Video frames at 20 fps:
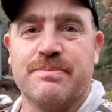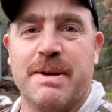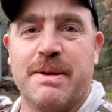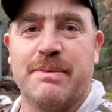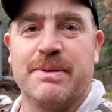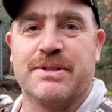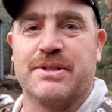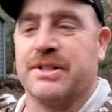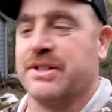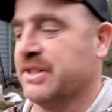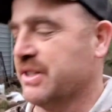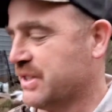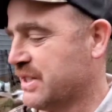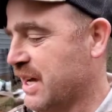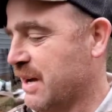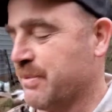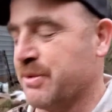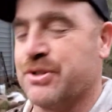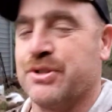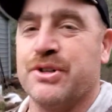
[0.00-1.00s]
Maybe it's a good
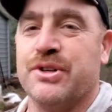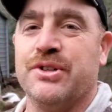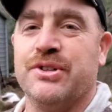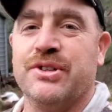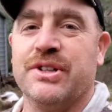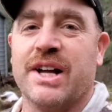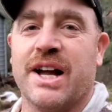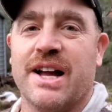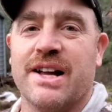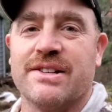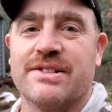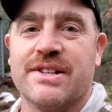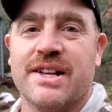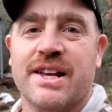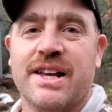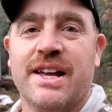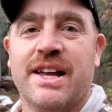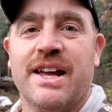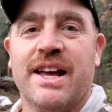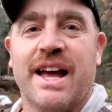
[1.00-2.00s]
time to show you guys
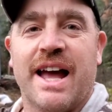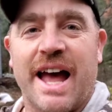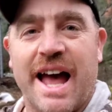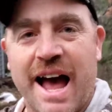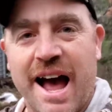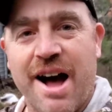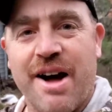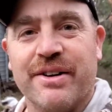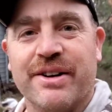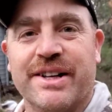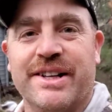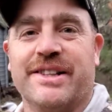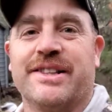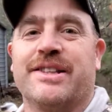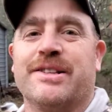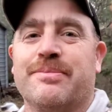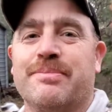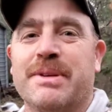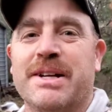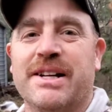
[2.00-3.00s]
how to get
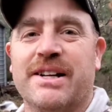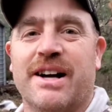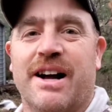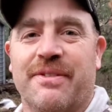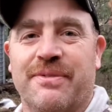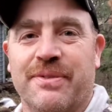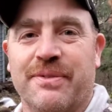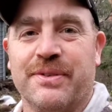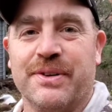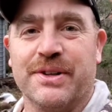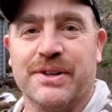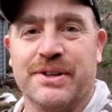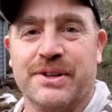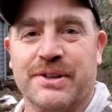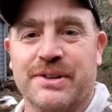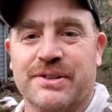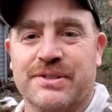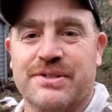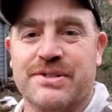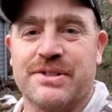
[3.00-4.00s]
the meat off of your
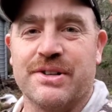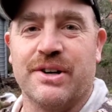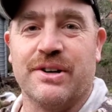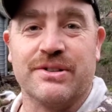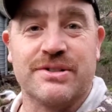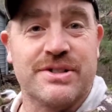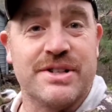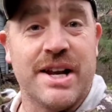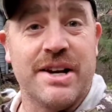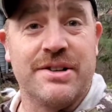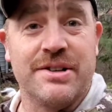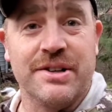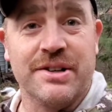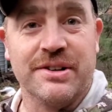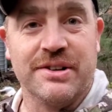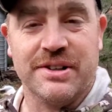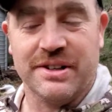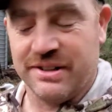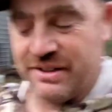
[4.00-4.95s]
goose. So stay tuned.